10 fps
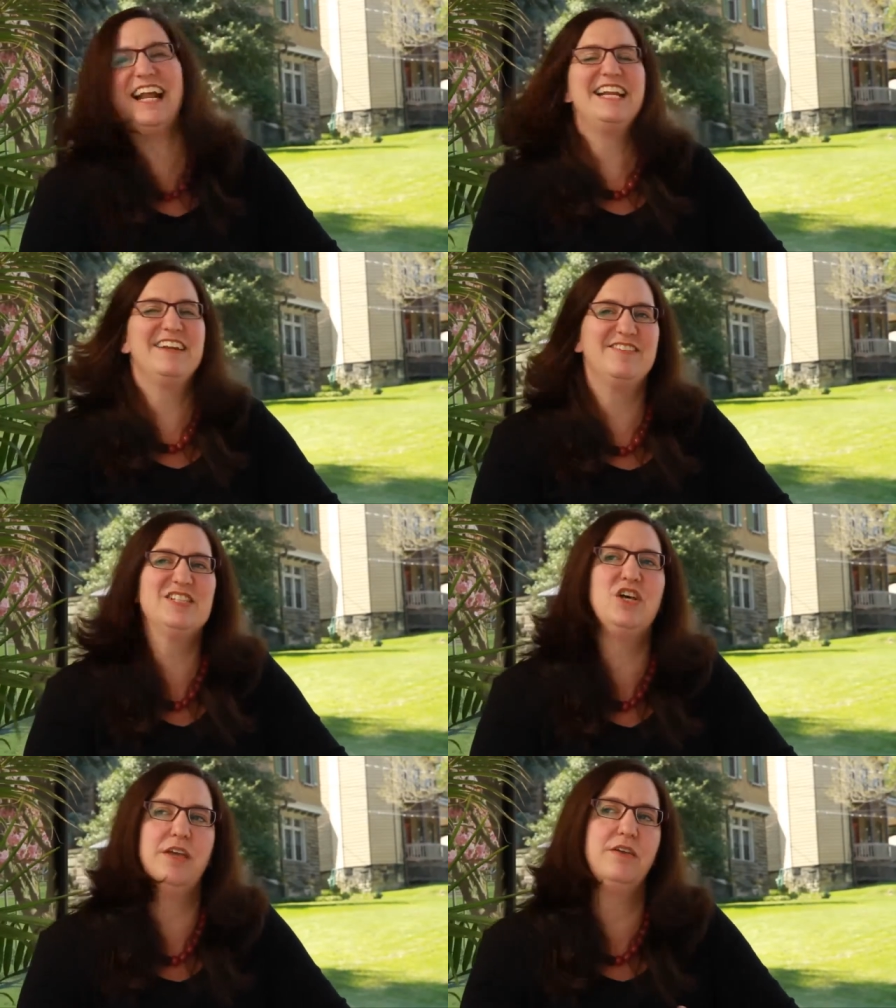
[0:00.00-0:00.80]
and I
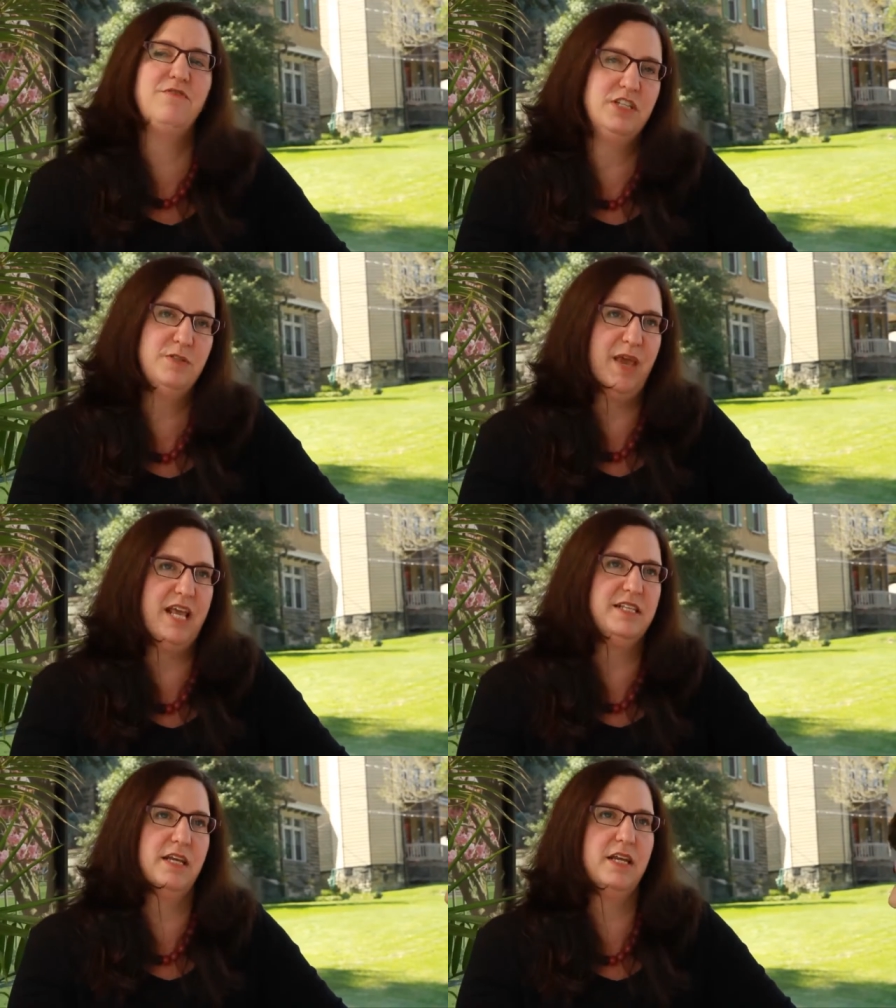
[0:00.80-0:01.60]
was looking for
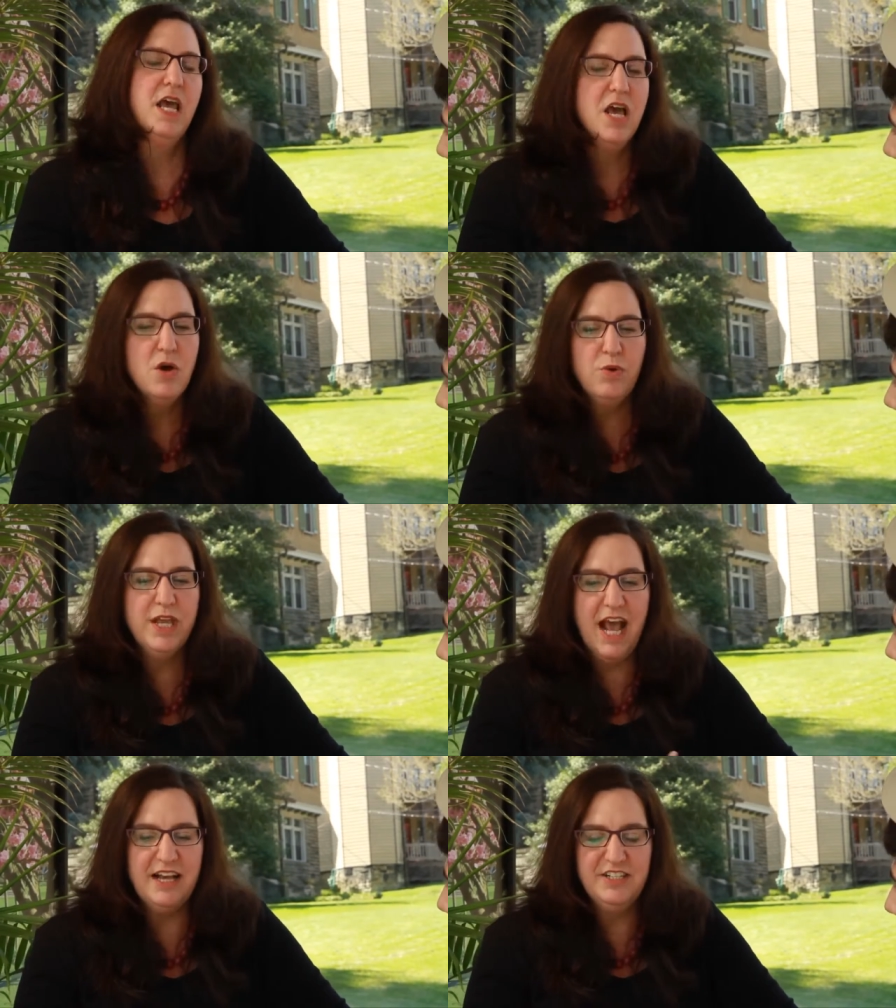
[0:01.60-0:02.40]
space. And we
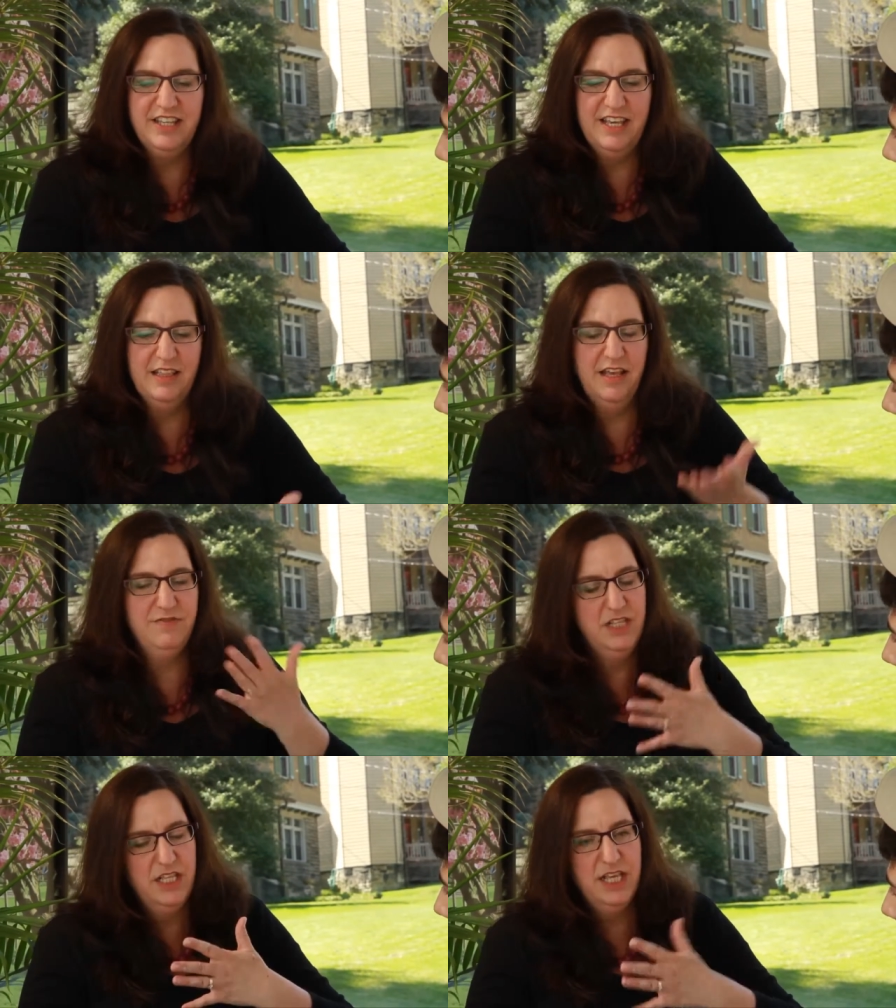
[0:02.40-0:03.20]
had actually
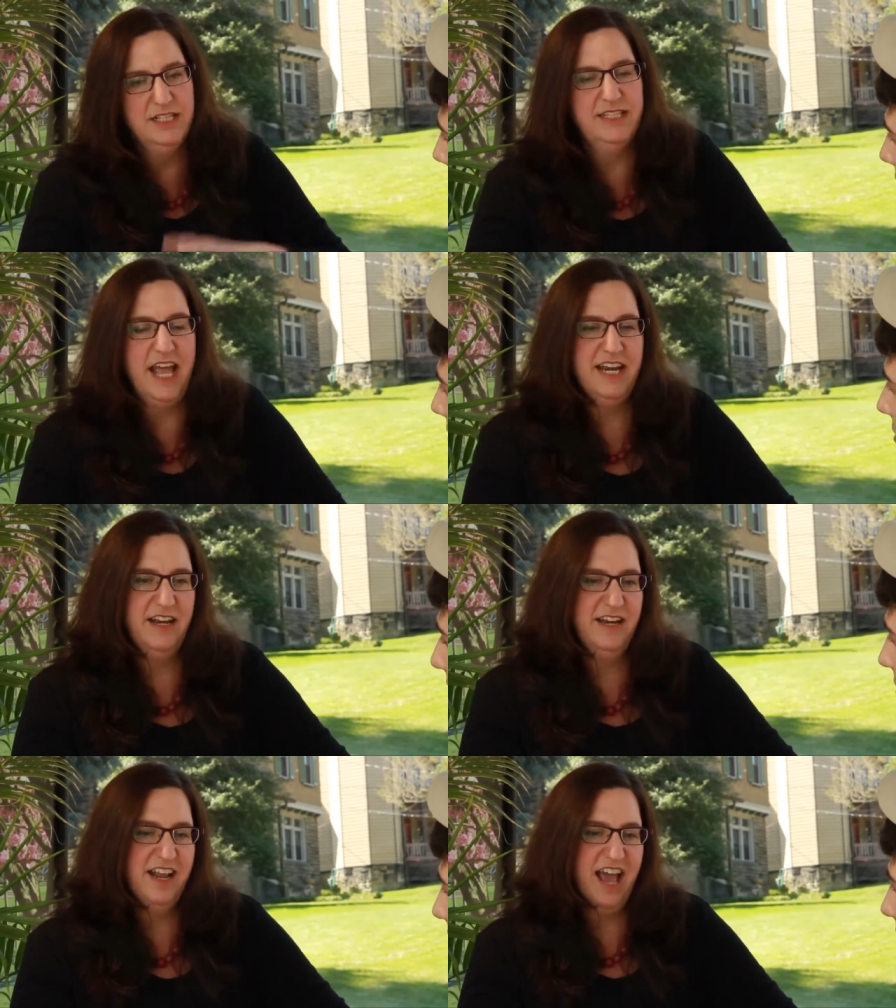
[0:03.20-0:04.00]
lived in the East End,
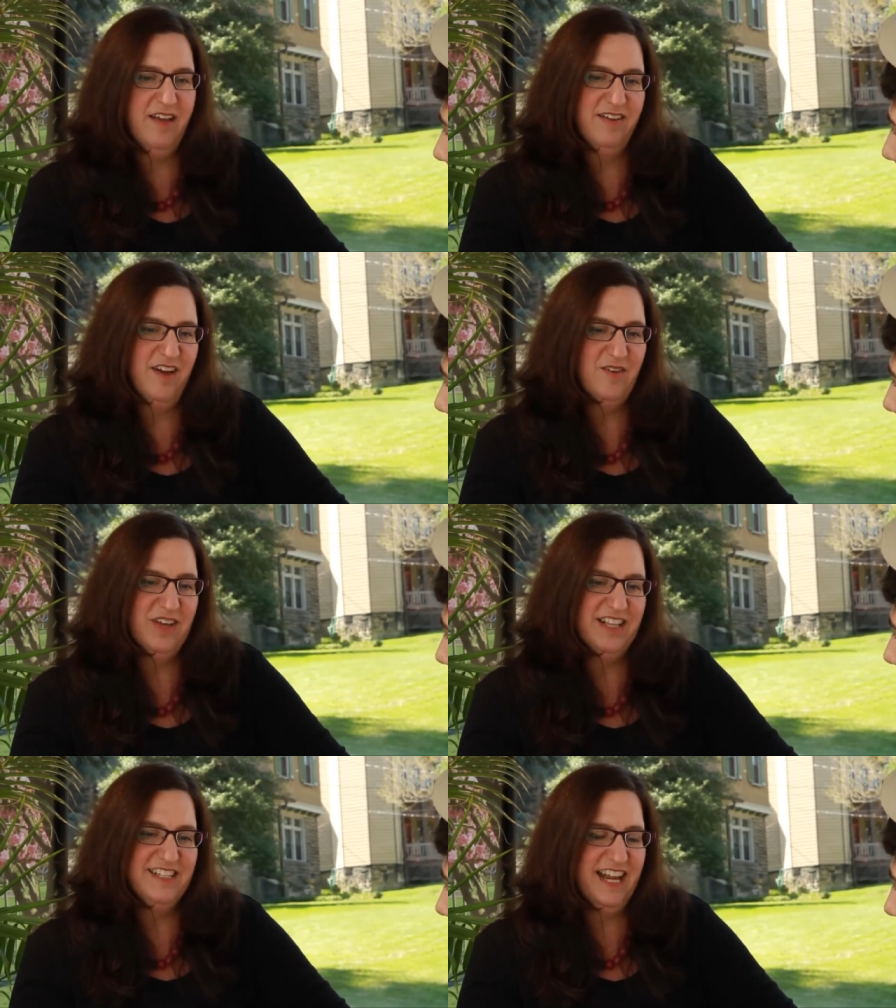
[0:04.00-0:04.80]
and I, our
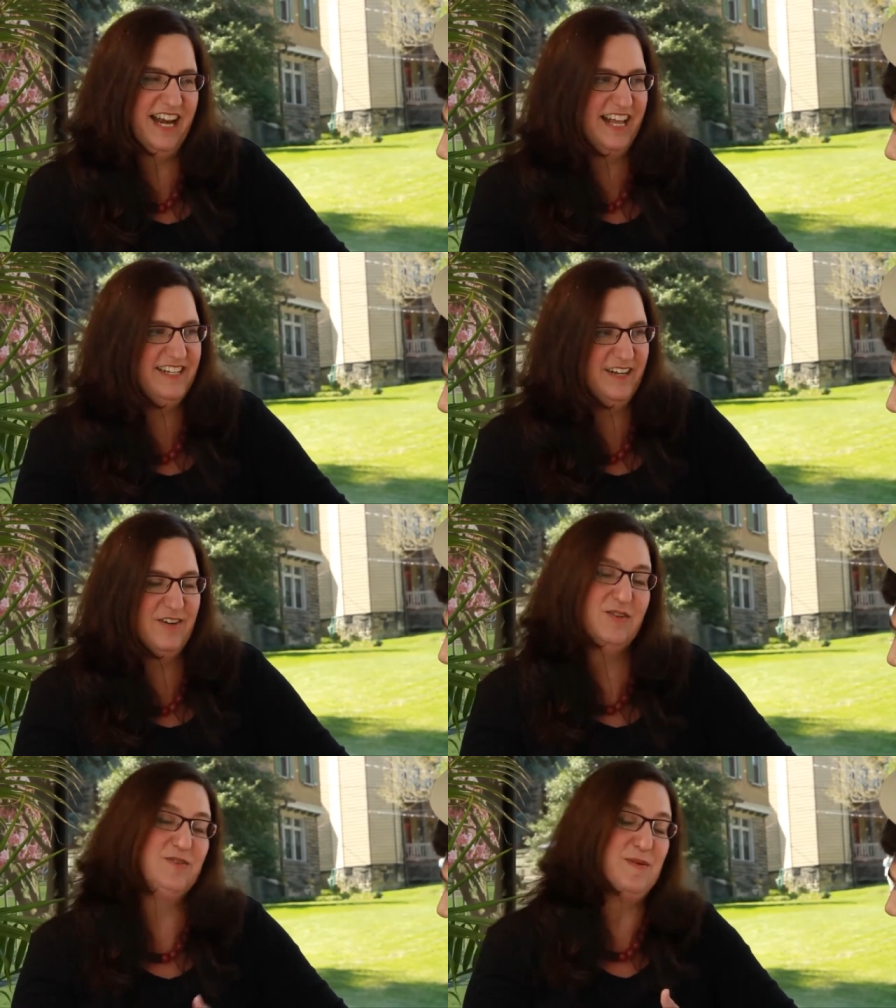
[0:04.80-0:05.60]
real estate agent,
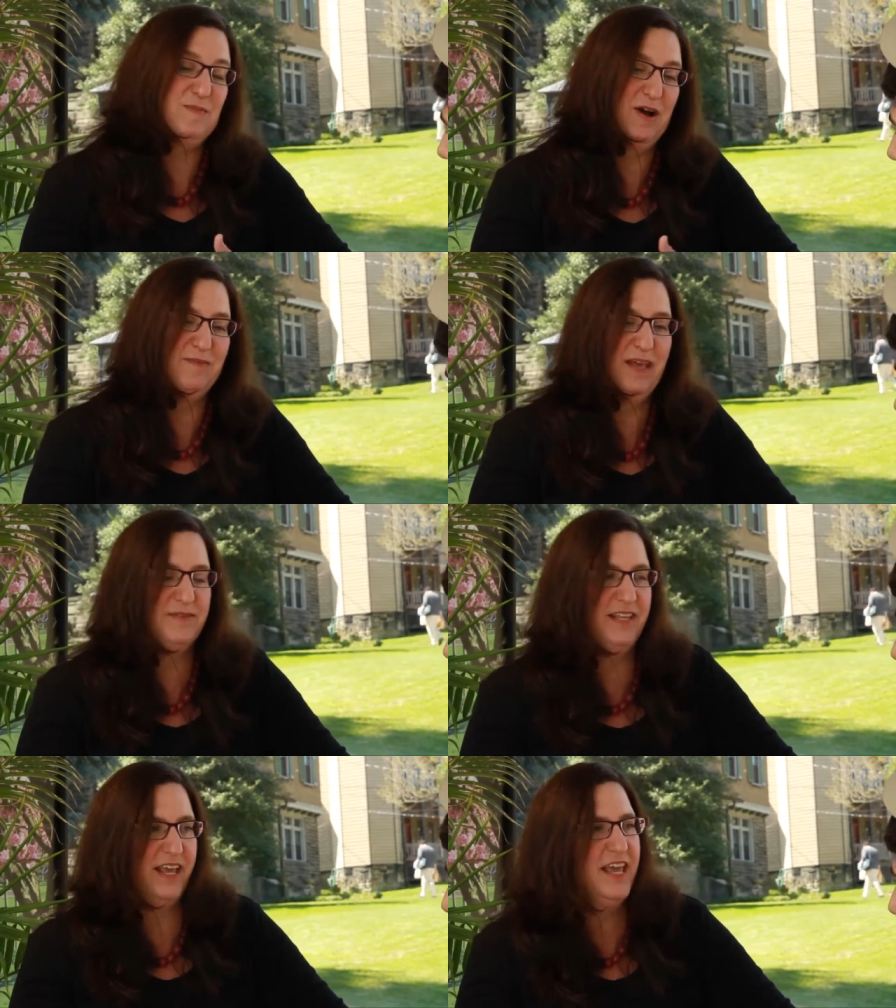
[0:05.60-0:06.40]
who is my mom, kept
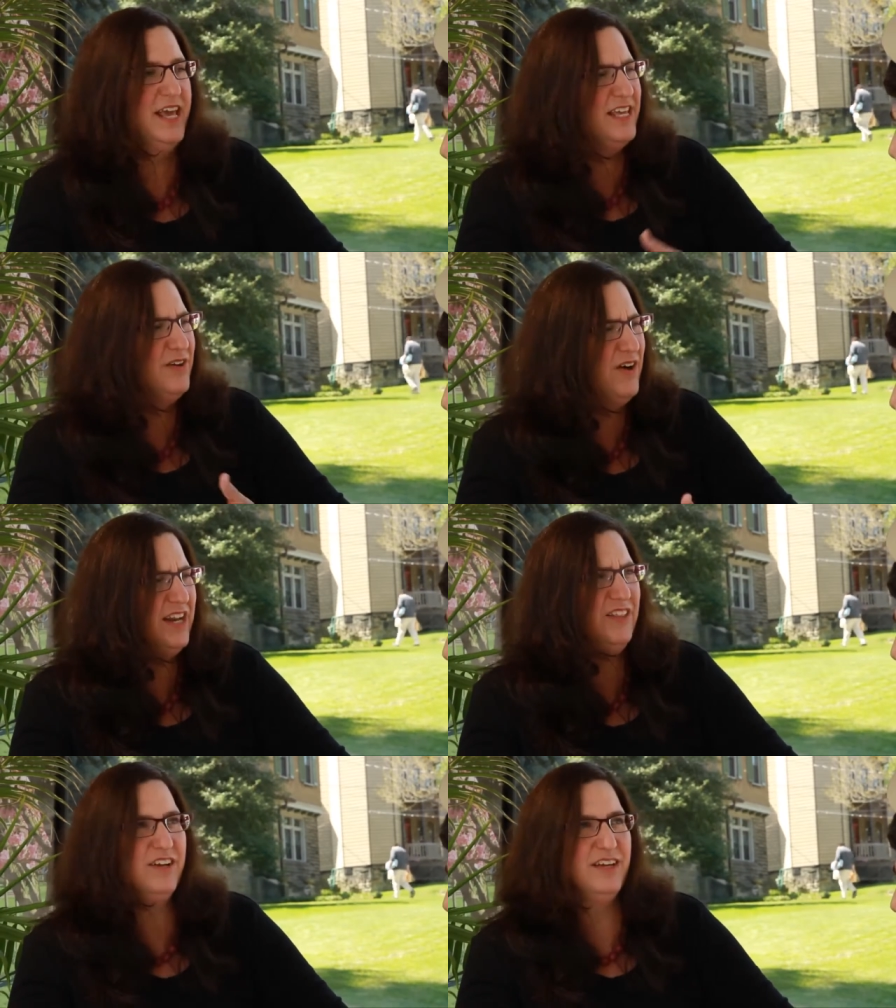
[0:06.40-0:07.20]
saying, "You ought
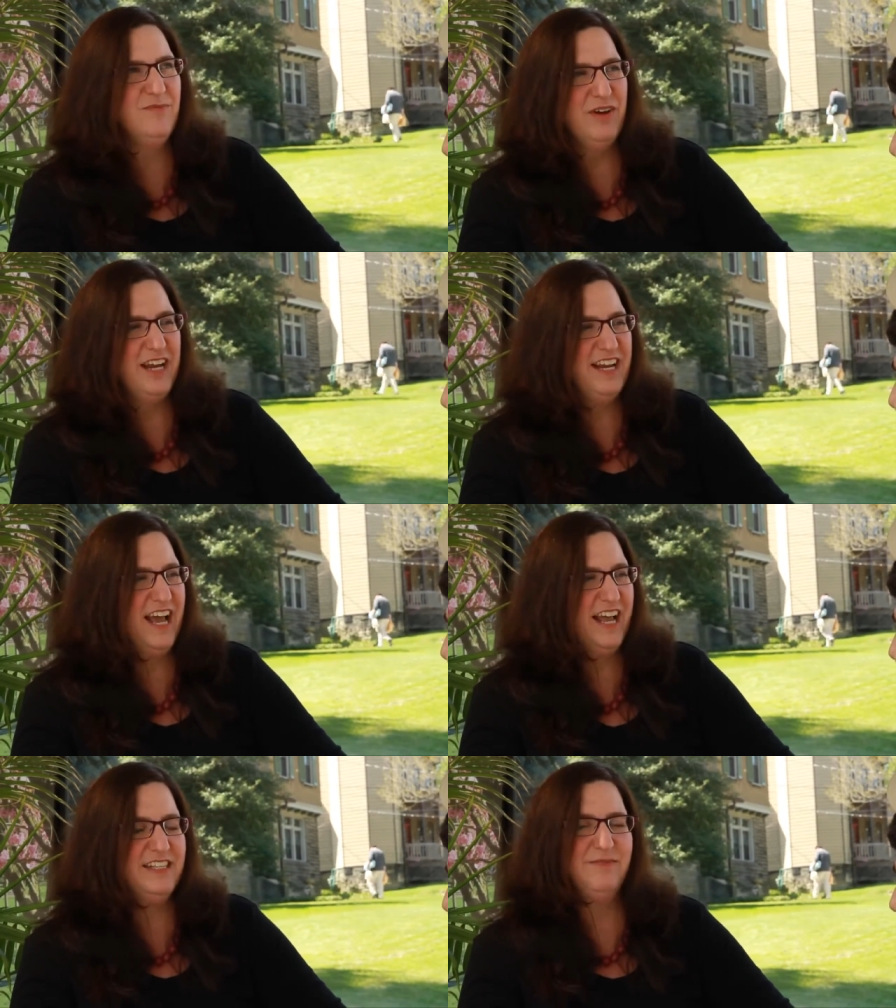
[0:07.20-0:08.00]
to look in Brighton Heights."